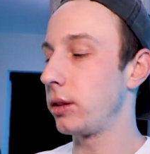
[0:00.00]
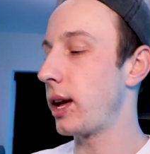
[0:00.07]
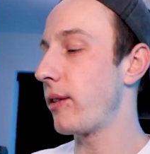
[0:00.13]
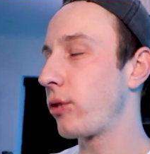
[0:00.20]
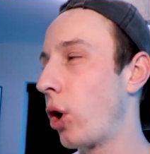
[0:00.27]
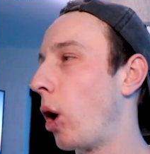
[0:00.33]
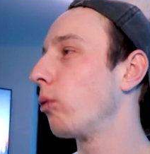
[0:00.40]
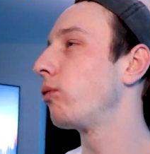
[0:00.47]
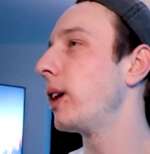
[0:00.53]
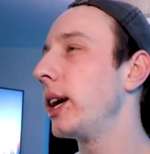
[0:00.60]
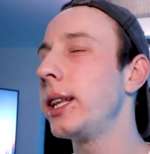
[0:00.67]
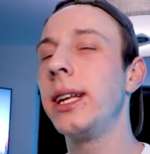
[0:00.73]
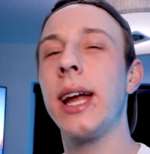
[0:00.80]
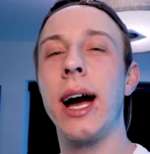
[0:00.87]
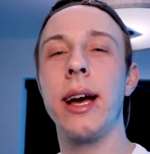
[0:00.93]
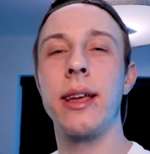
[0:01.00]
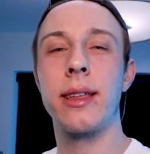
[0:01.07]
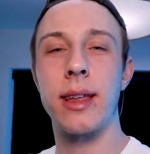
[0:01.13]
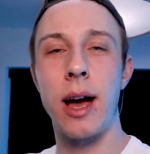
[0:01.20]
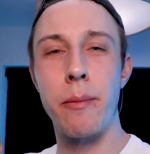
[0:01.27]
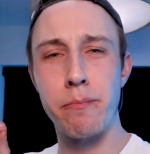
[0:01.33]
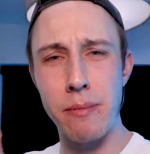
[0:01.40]
They've got a really
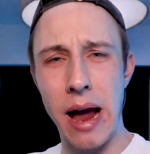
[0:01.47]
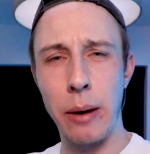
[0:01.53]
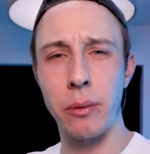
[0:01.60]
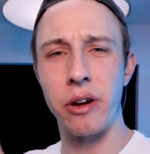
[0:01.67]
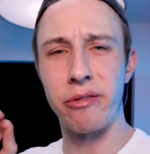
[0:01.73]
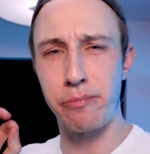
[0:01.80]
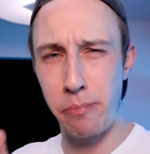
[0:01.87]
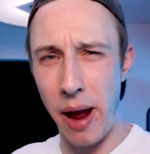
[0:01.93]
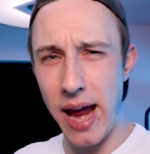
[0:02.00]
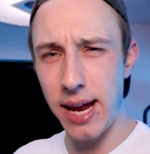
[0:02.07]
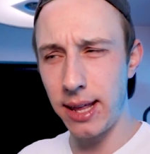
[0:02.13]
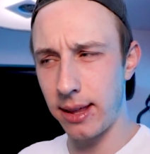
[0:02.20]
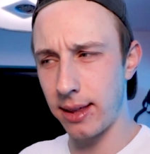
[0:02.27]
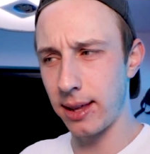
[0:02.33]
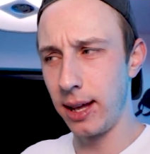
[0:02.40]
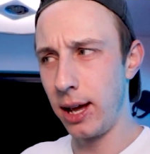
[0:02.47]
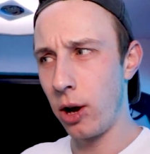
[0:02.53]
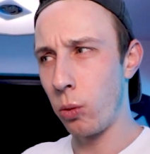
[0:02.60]
nice amount of bass